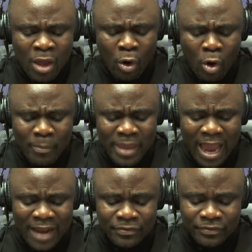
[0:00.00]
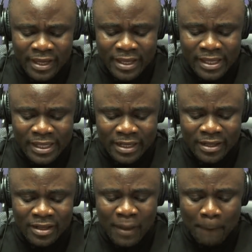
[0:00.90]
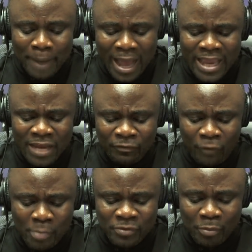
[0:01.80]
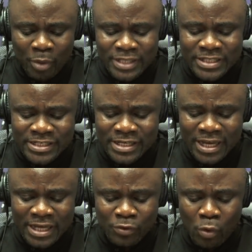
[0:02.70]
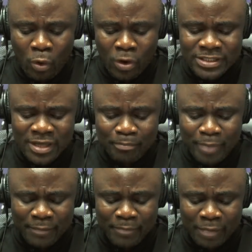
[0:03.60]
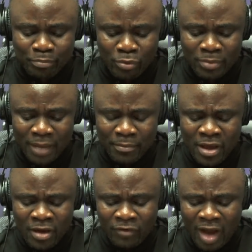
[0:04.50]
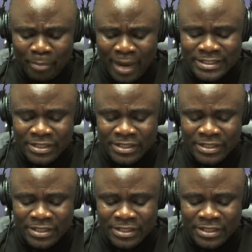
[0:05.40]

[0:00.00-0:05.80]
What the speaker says: Obi, I think buying forms for polling station executives will cost big problem for our party.